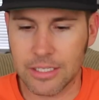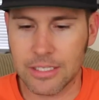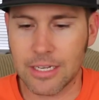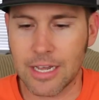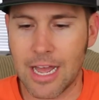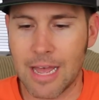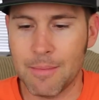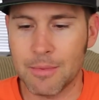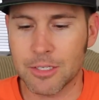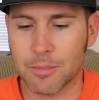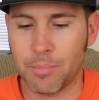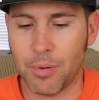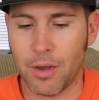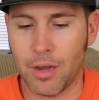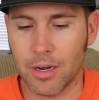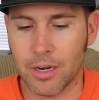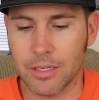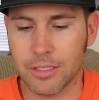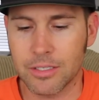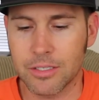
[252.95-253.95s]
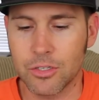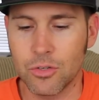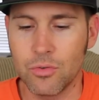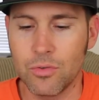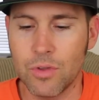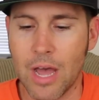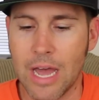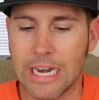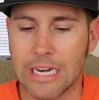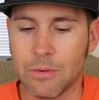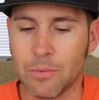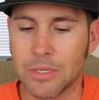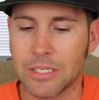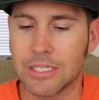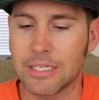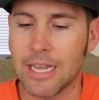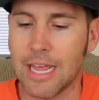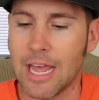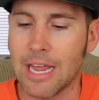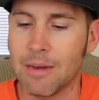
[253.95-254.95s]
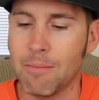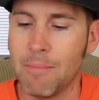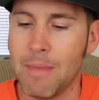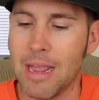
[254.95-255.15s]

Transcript: the time is upon us, united we stand,